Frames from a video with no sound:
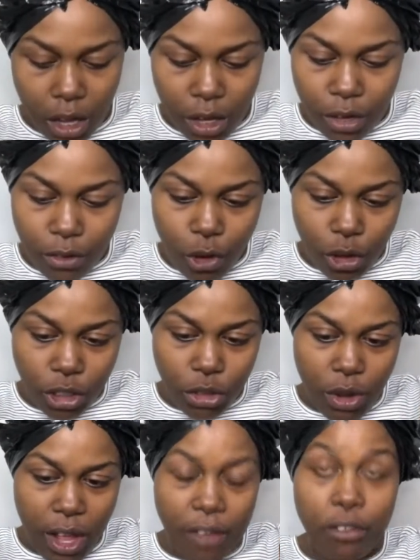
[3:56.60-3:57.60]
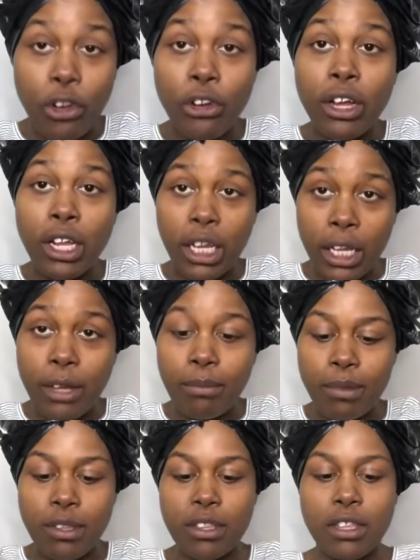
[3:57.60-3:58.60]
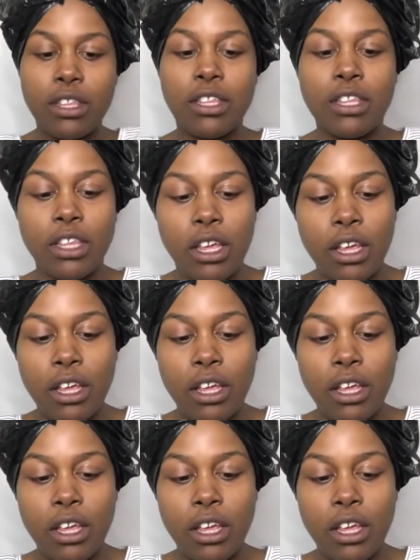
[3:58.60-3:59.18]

And of course you have your clips.